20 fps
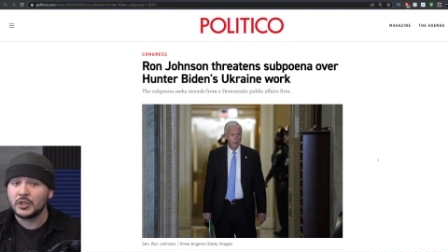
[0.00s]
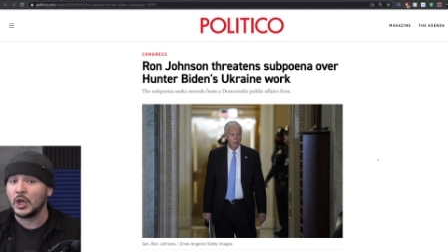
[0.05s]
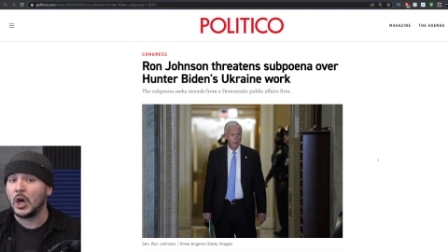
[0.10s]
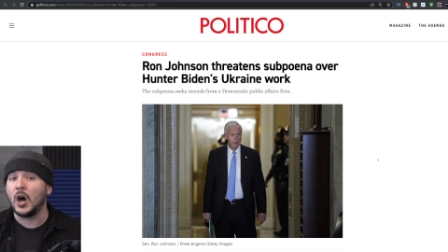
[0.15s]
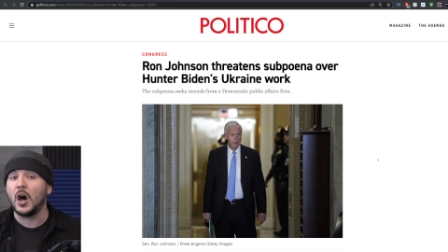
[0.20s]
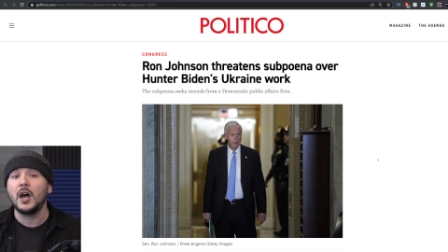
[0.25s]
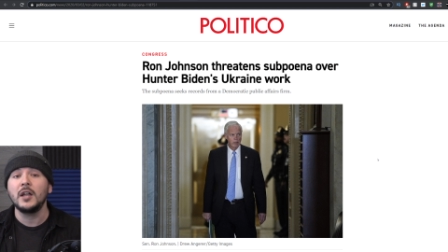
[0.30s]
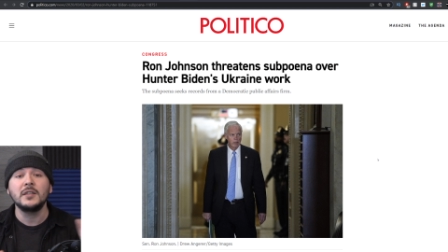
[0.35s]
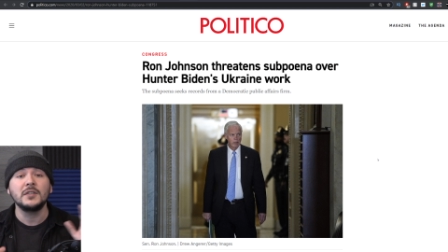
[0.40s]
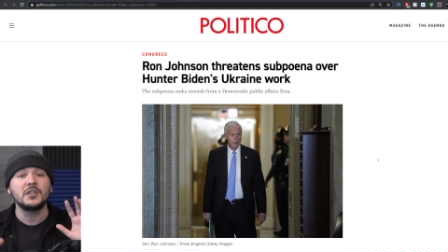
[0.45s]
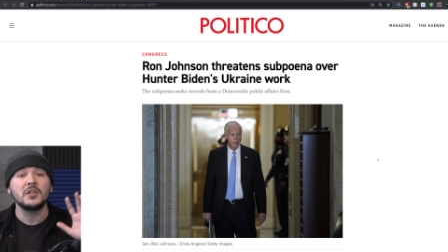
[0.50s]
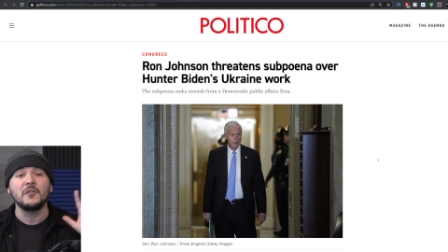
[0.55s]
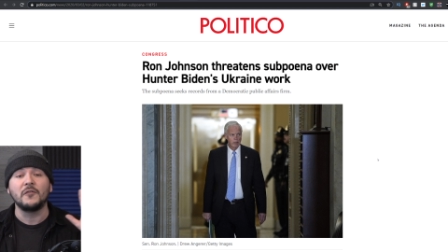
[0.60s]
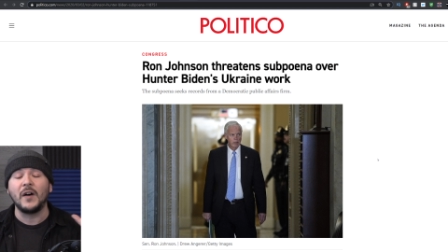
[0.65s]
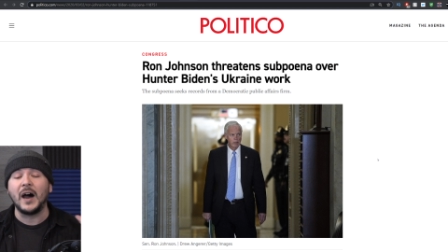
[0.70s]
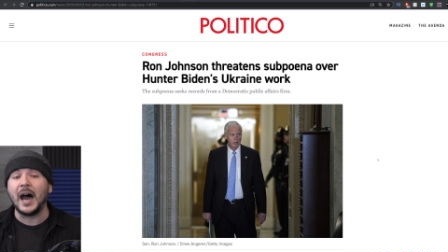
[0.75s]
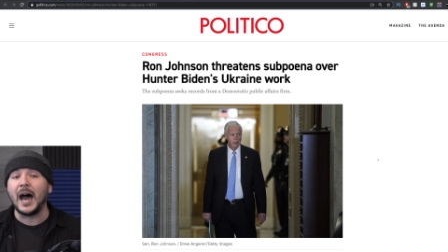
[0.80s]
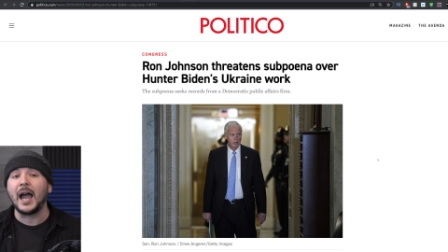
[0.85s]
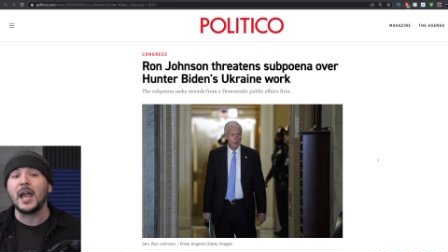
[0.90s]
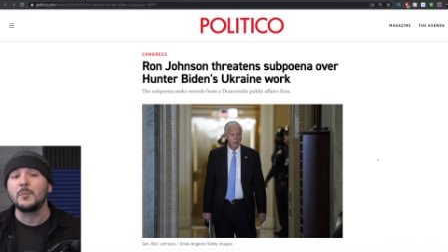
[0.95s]
tons
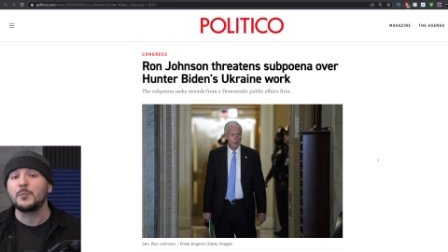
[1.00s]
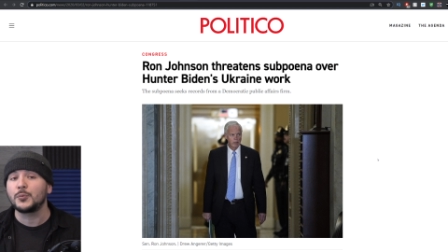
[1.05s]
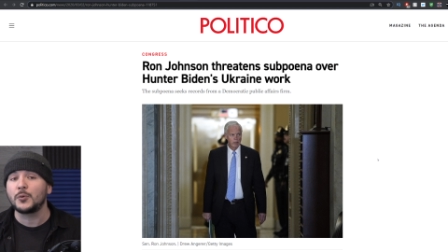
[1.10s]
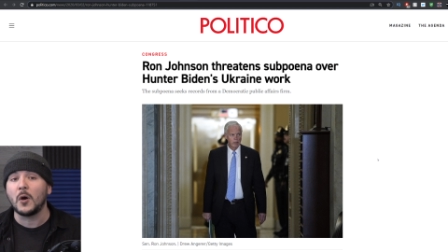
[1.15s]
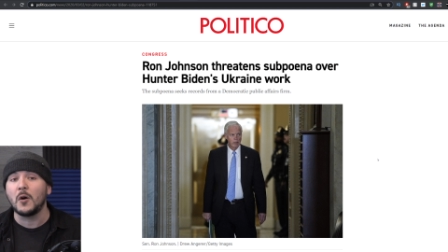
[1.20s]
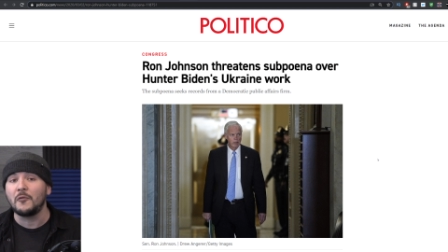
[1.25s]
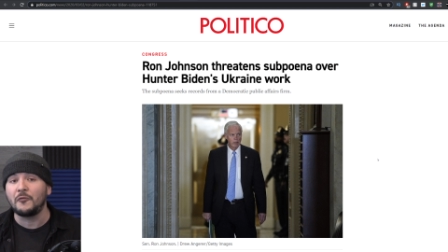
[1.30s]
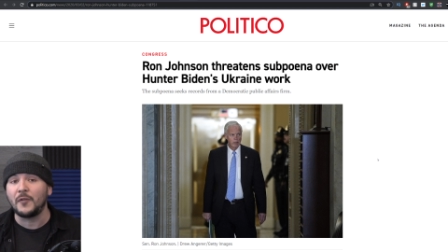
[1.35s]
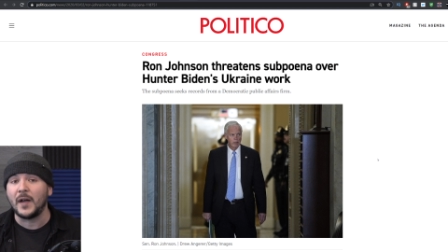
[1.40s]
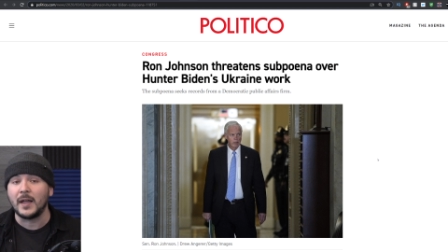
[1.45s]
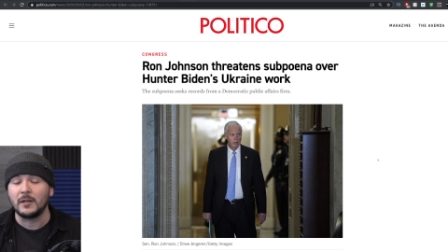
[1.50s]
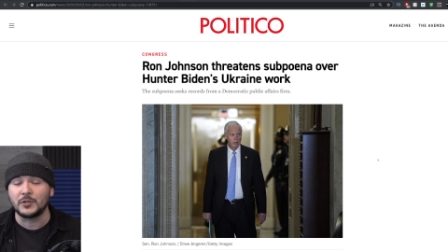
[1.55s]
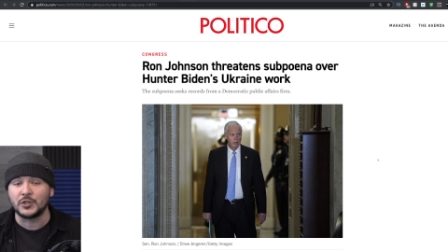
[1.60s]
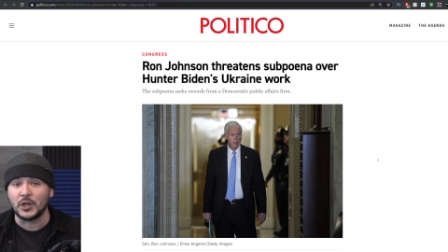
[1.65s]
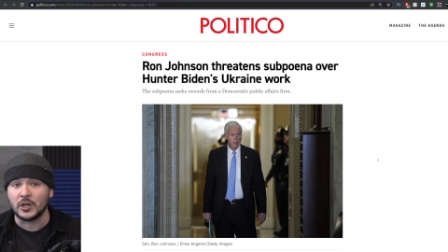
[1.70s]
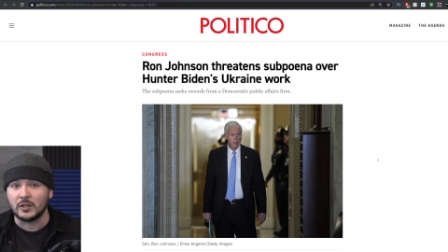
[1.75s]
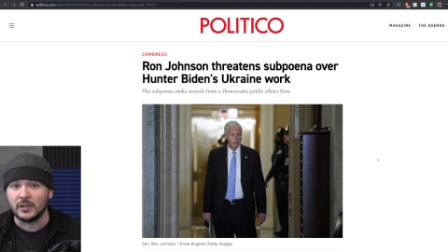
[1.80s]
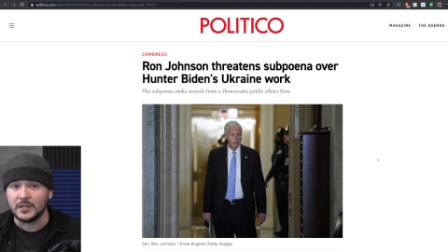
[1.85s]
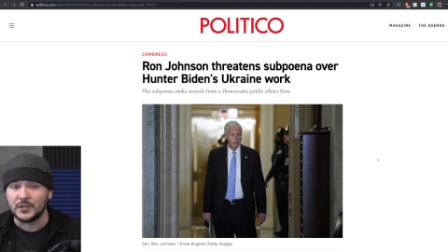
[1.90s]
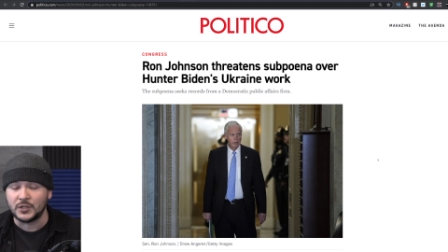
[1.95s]
of high profile
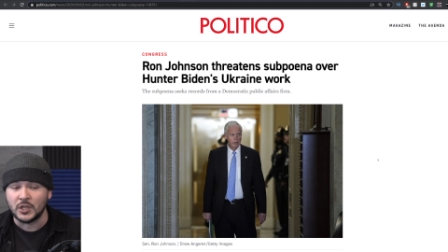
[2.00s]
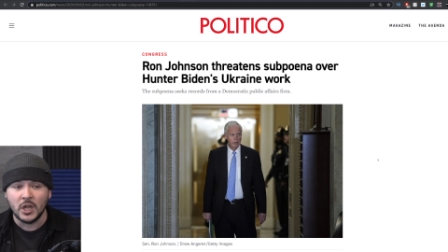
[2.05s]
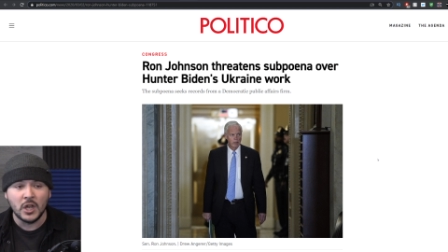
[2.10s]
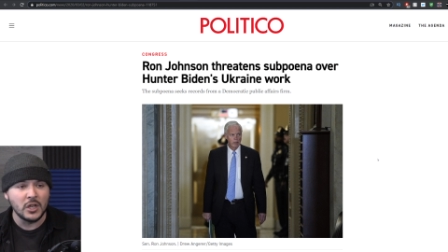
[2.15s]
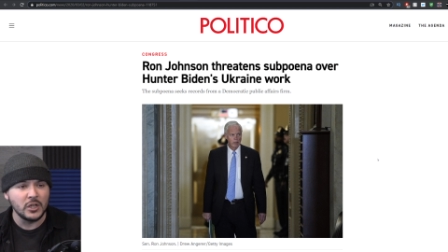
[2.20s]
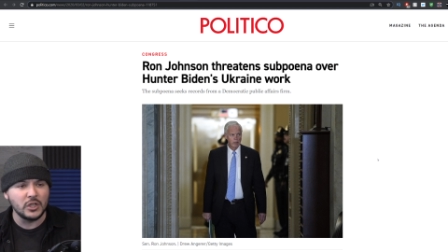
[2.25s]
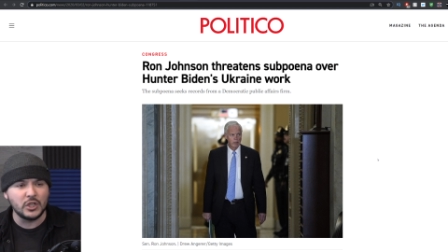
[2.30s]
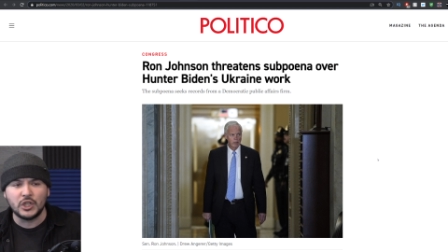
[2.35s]
journalists